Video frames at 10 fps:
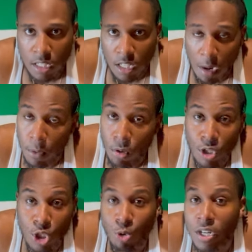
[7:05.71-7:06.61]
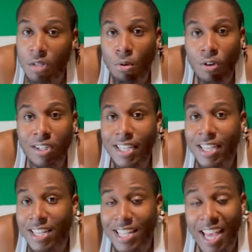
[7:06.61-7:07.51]
y'all blew a 20-point
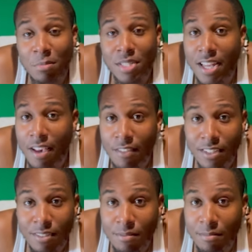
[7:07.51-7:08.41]
lead in Game 7.